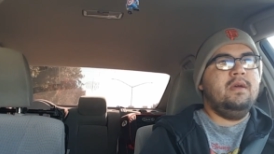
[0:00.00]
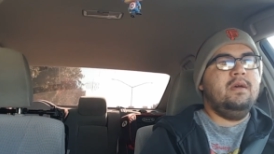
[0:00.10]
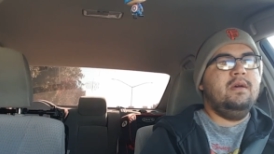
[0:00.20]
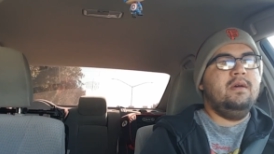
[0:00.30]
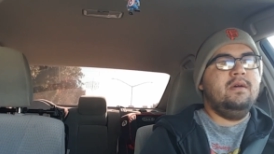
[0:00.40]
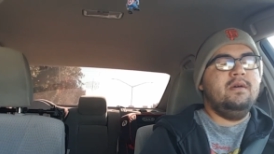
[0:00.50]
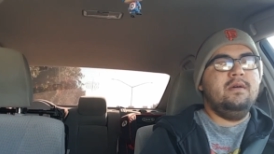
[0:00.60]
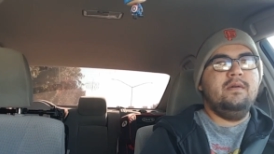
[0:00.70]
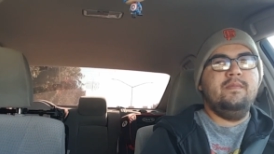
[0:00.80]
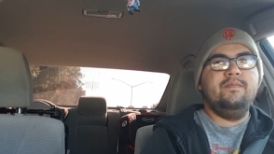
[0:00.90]

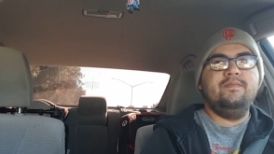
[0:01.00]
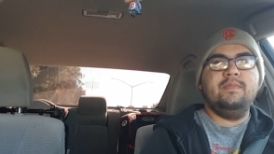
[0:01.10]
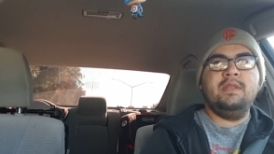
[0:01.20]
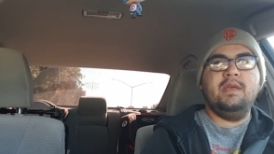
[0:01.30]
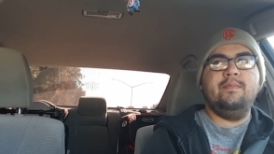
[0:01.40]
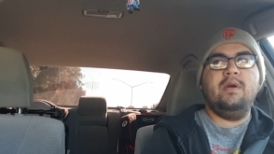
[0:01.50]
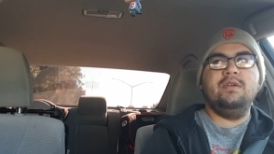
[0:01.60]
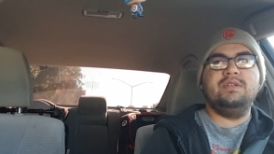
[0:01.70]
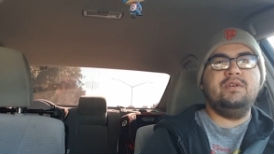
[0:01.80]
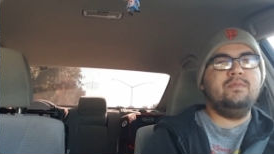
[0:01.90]
Um, and then
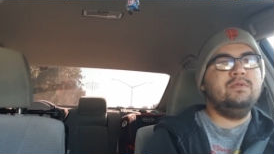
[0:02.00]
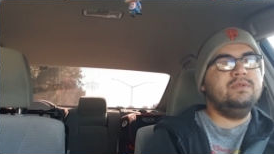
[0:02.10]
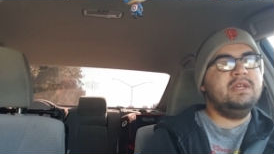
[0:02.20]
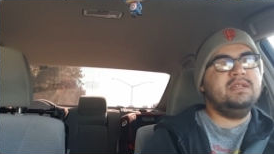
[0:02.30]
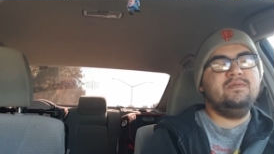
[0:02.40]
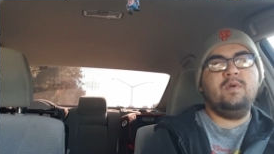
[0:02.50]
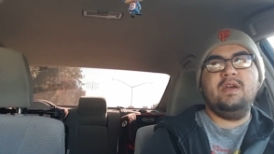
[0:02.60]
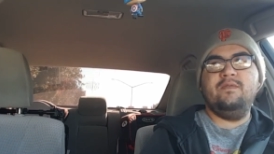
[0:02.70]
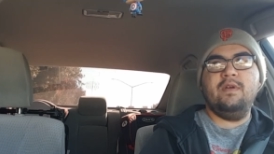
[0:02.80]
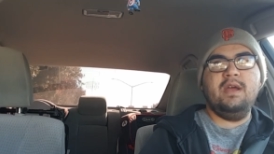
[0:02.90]
Barnes & Nobles has a
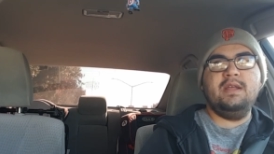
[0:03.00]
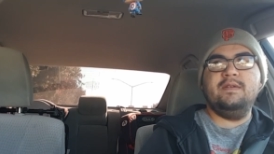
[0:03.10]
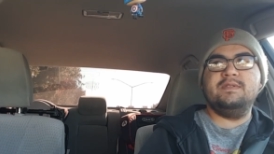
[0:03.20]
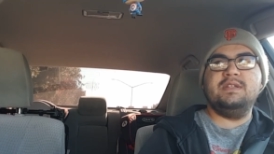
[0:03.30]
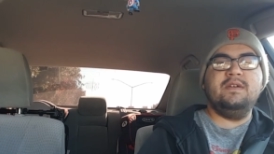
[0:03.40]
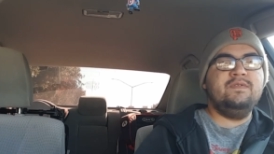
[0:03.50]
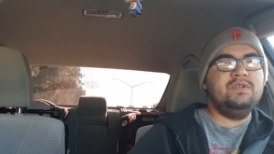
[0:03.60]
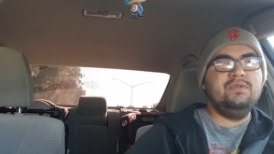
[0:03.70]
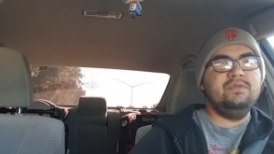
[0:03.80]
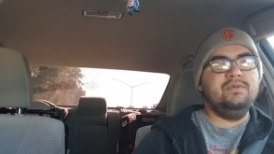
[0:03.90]
wide variety of stuff
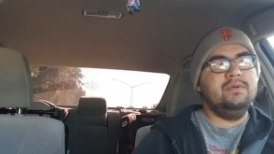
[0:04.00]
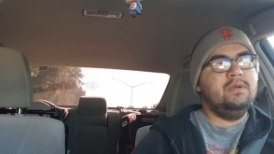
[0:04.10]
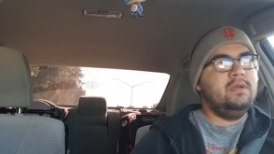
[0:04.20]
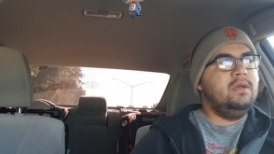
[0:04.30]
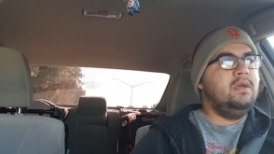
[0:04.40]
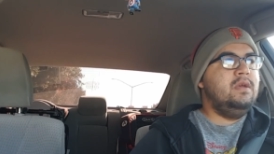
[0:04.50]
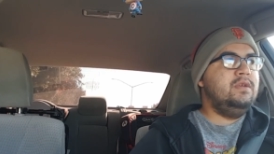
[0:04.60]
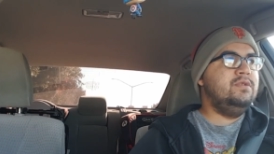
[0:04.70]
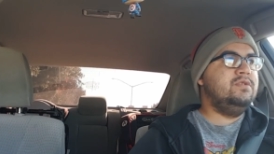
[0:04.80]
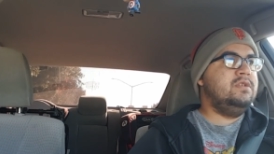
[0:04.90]
too.
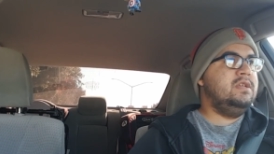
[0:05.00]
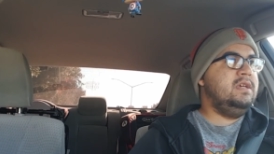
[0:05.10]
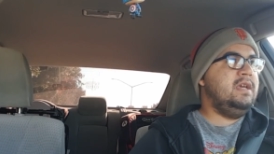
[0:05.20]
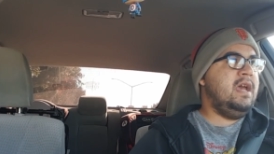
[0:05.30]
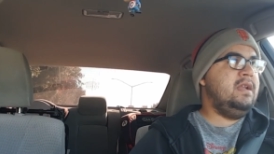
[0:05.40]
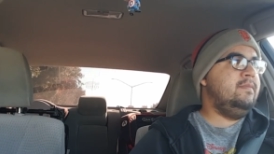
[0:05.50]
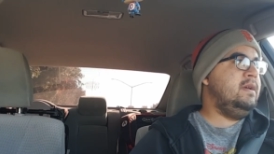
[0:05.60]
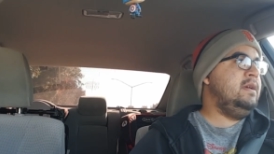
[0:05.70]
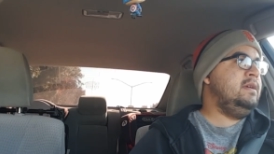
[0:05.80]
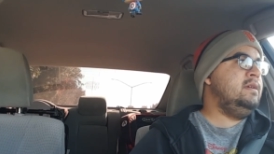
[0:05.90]
Usually
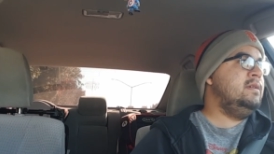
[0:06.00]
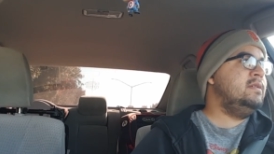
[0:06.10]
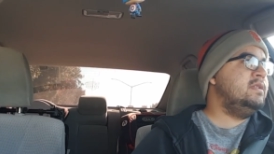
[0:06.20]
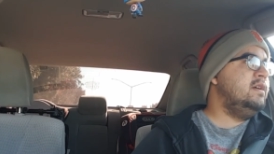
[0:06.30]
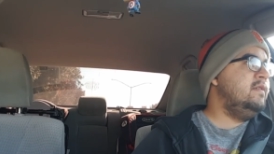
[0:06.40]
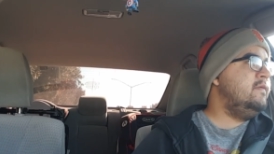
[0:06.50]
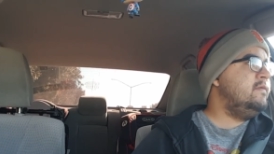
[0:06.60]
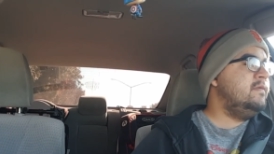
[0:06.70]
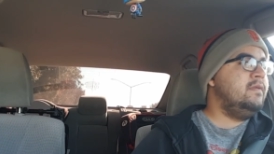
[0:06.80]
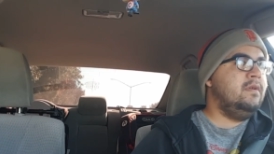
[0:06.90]
anime stuff.
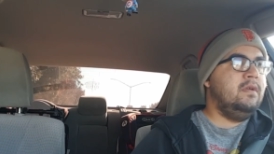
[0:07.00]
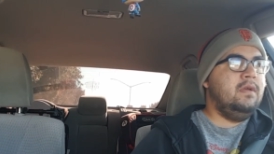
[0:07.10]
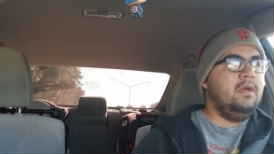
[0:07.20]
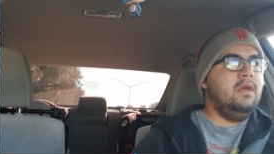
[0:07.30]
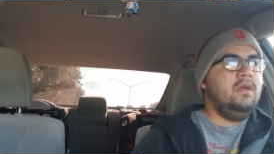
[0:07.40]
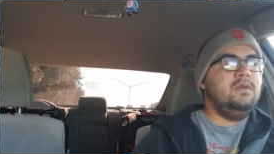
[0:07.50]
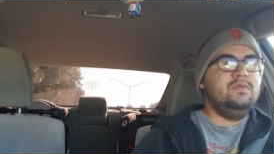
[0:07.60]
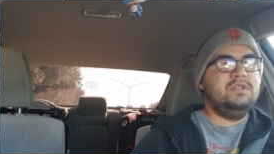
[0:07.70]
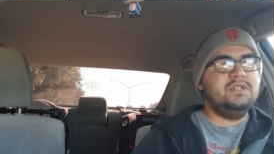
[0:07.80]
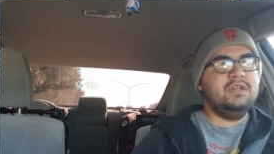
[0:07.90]

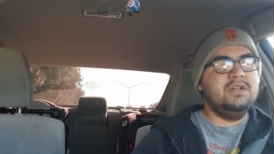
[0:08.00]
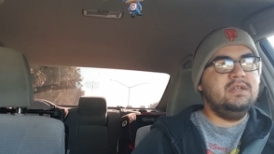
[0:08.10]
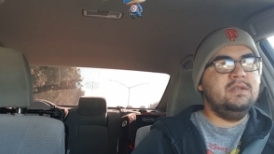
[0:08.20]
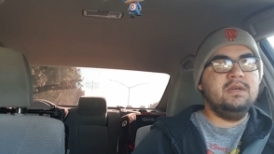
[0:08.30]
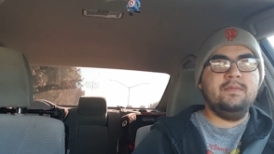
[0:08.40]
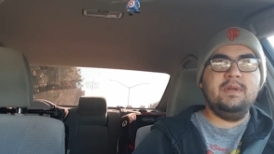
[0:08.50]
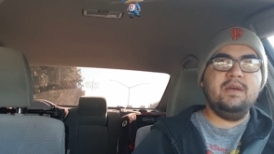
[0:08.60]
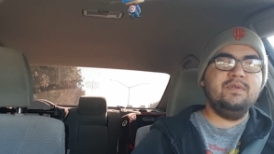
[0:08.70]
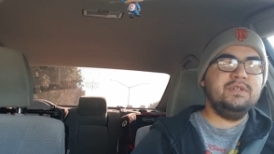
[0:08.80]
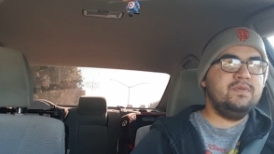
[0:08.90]
Which is good. I mean,
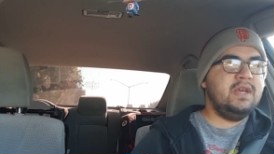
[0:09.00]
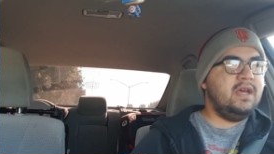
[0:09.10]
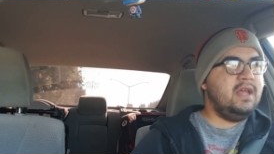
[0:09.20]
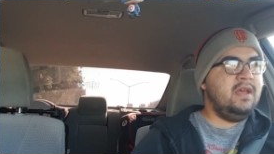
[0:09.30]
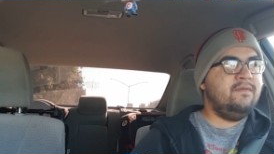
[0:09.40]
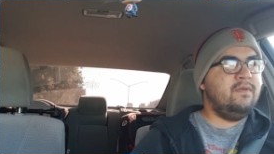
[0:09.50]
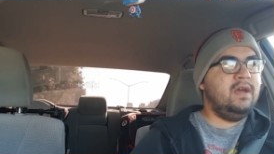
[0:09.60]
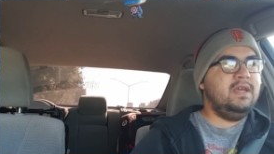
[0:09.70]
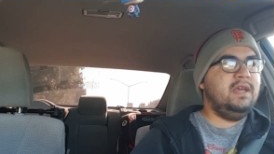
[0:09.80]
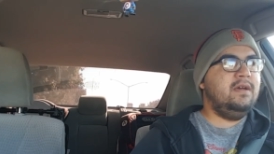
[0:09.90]
I wish we had a
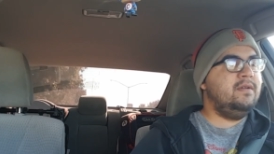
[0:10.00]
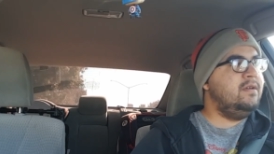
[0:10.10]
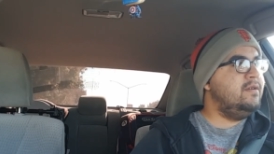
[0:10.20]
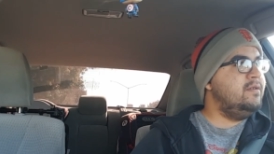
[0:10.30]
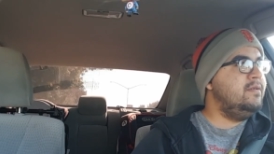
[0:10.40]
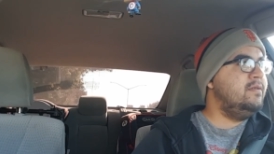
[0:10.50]
FYE out here.